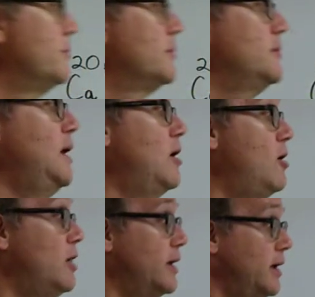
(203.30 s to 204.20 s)
Now
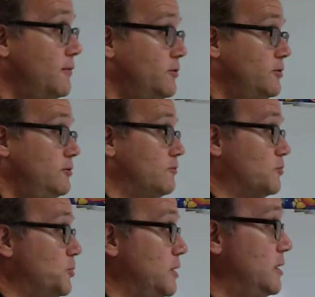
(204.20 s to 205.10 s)
all I have to do is
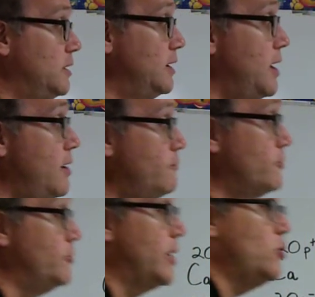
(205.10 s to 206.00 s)
split it in half for
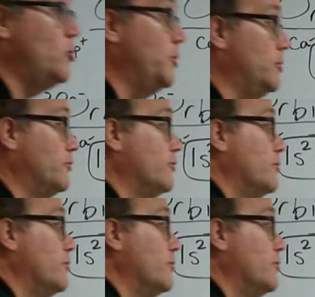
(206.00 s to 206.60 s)
my orbitals.